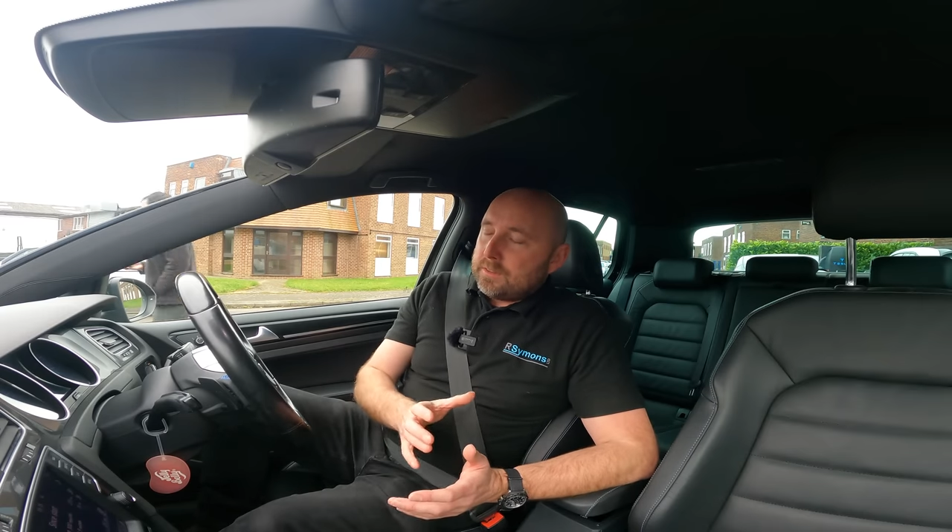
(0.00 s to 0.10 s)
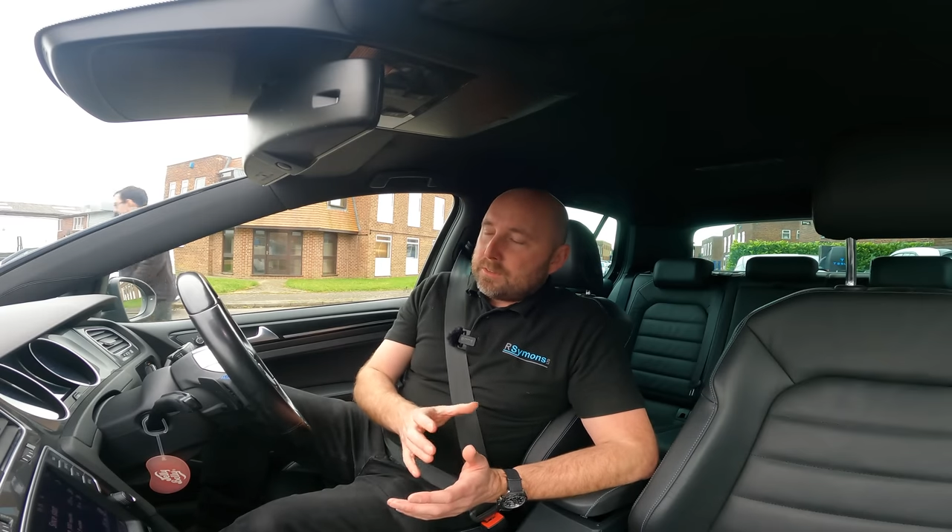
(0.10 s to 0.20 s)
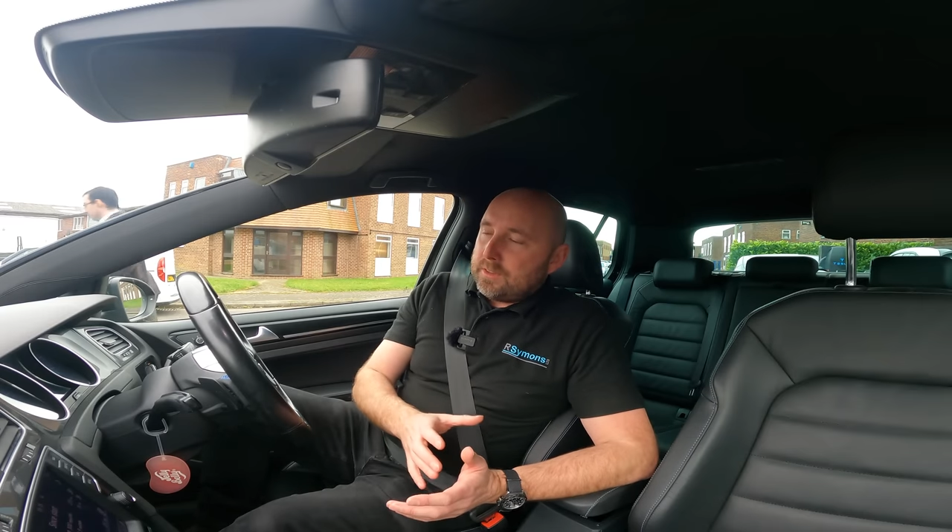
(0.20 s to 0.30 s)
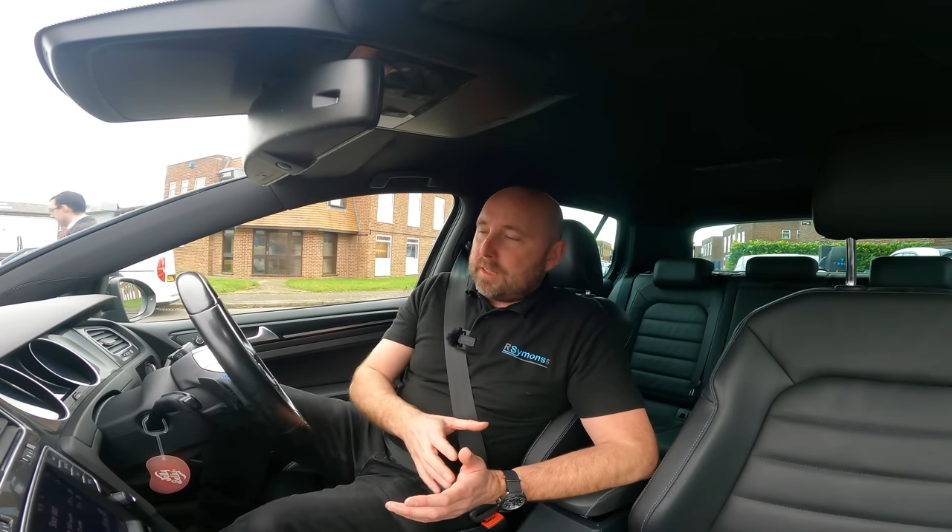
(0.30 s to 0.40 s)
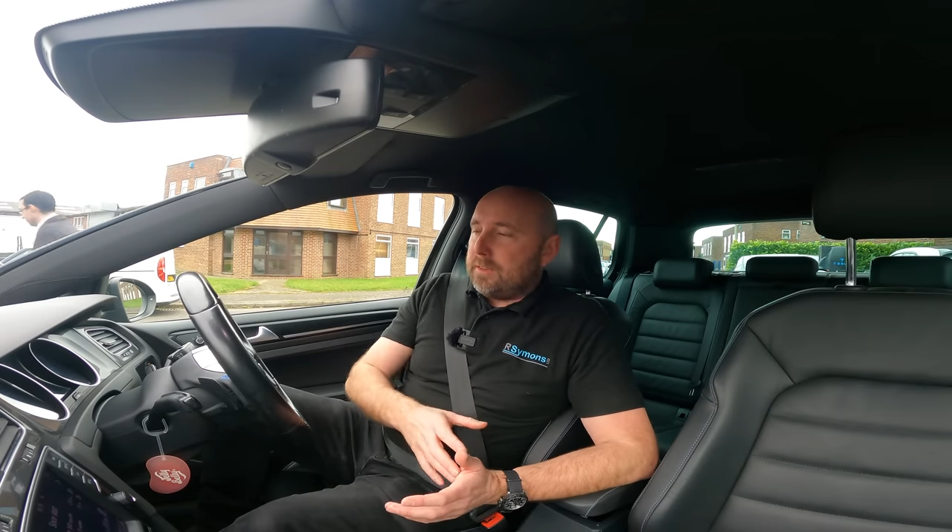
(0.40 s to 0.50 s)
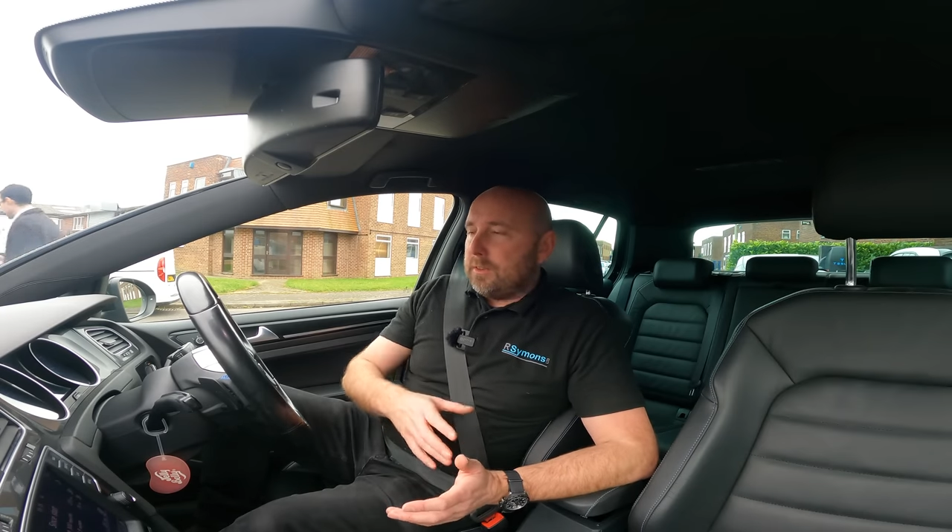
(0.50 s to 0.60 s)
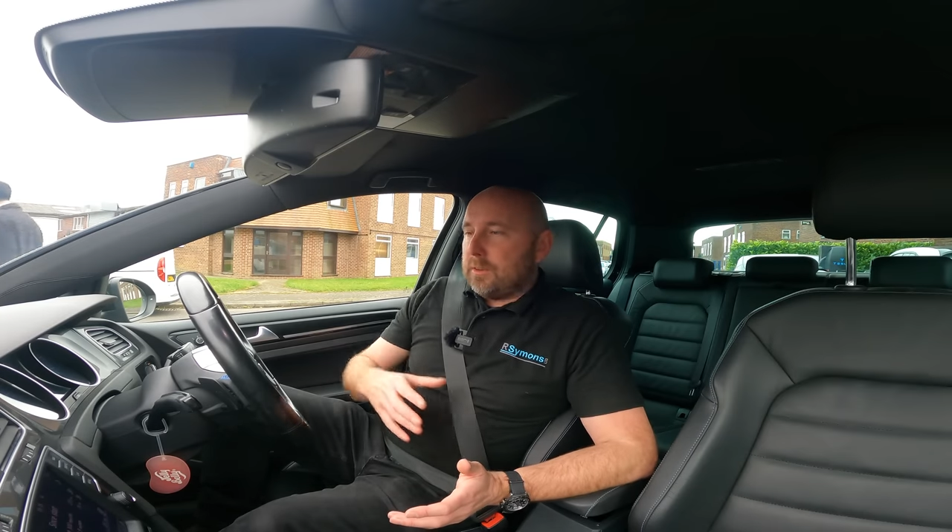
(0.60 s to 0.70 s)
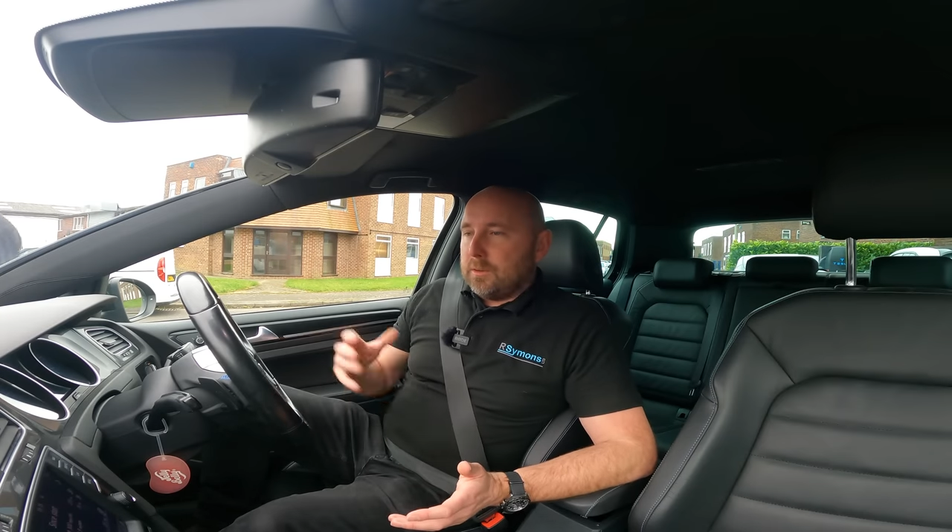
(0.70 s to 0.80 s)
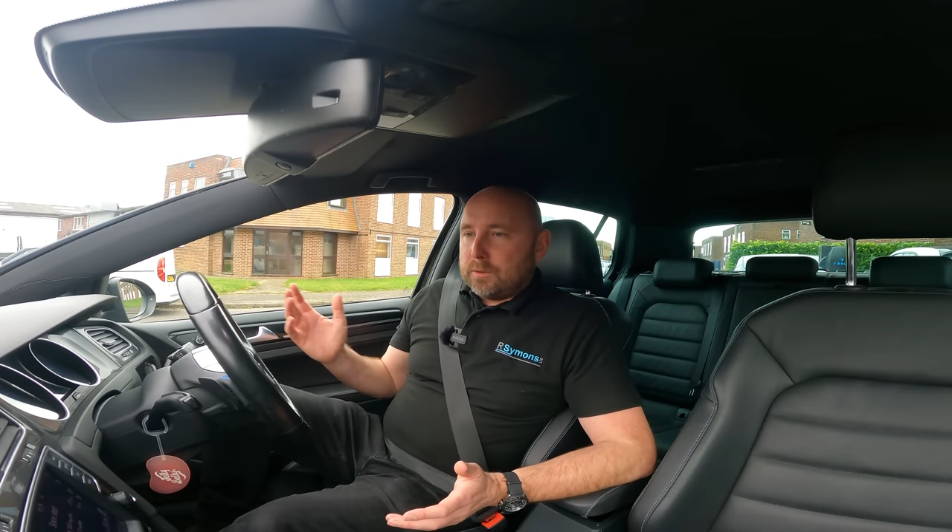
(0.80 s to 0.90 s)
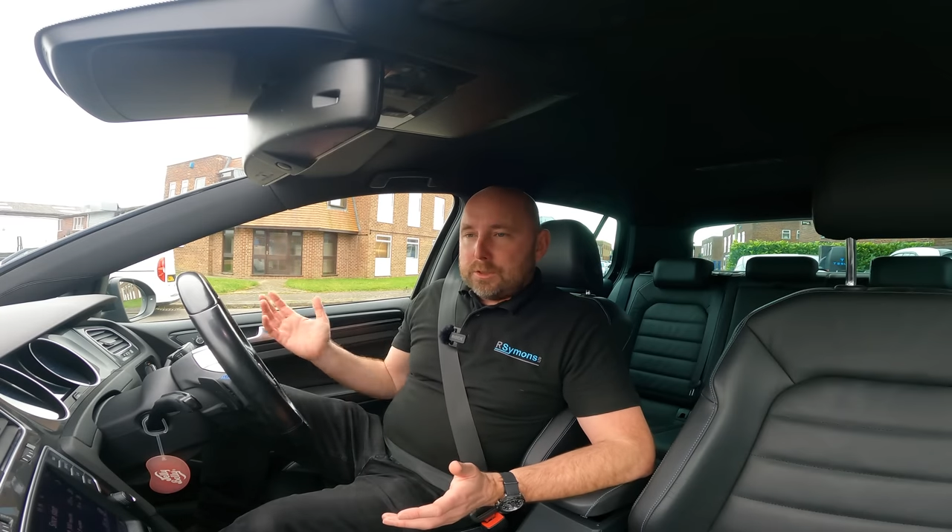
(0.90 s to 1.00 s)
to then do
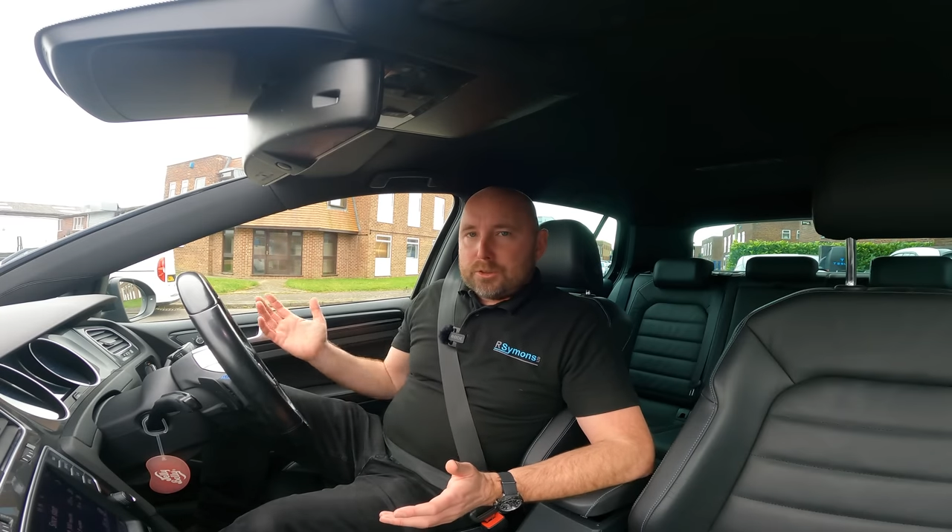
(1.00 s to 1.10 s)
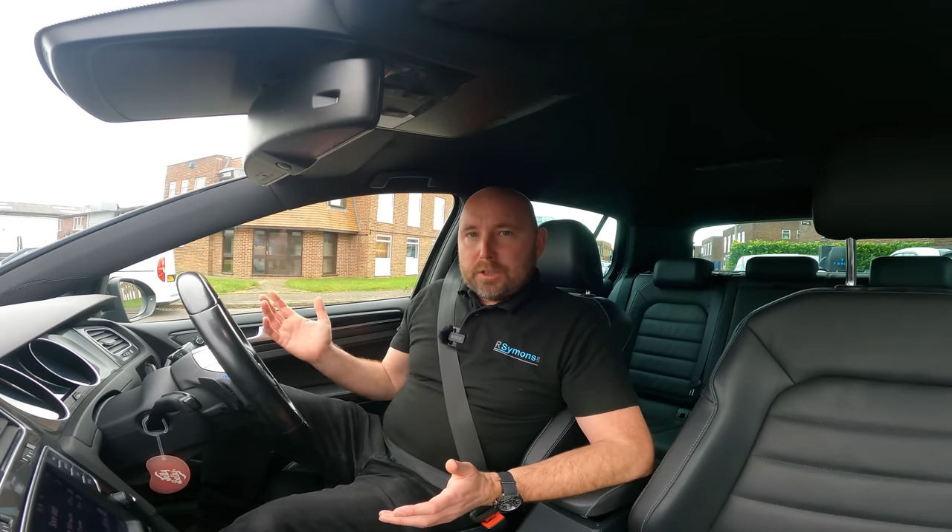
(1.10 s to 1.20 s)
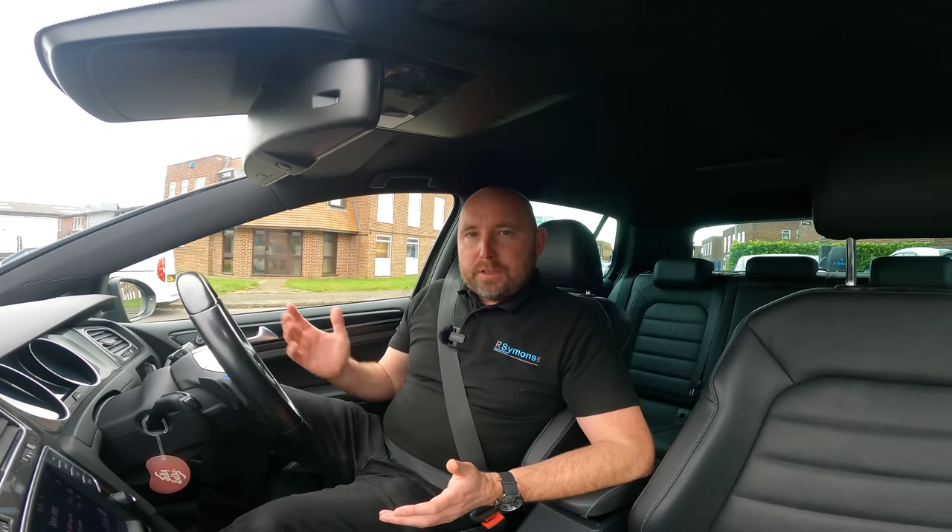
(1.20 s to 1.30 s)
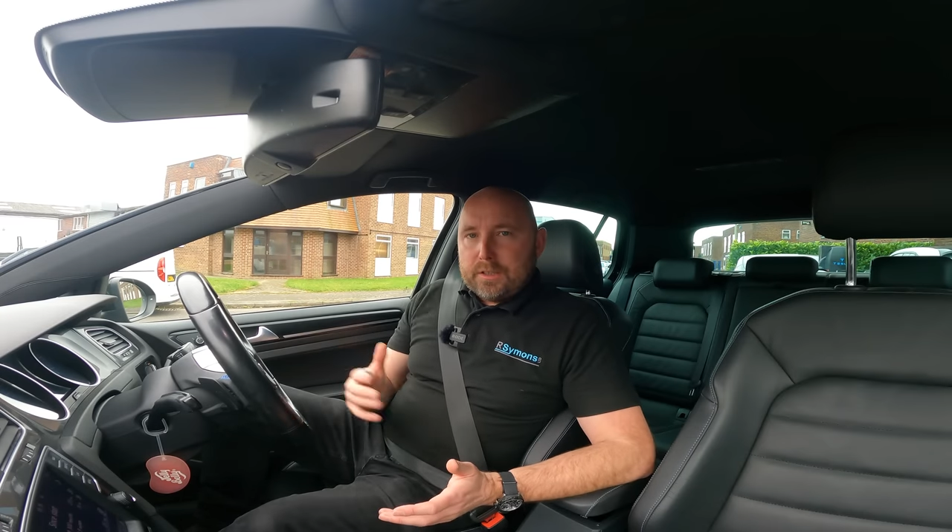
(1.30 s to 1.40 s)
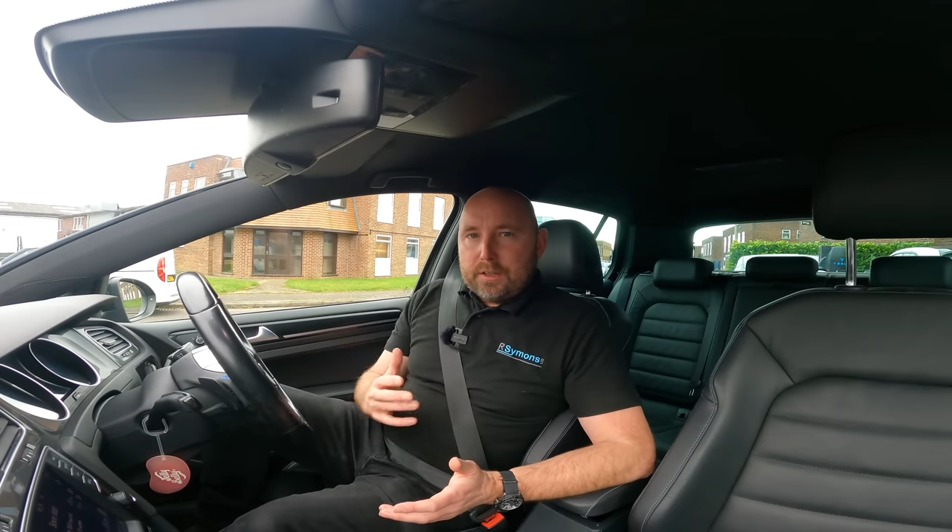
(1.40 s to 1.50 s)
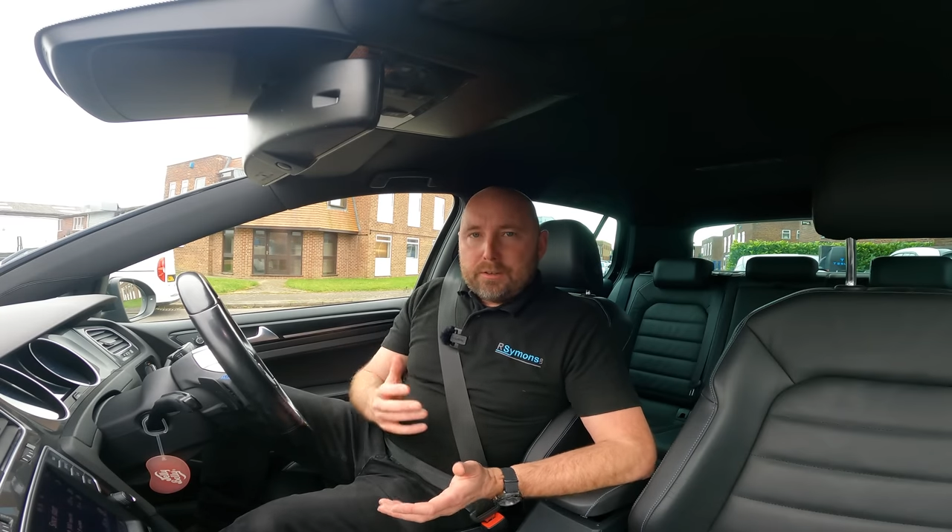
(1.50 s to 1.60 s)
the longer journey,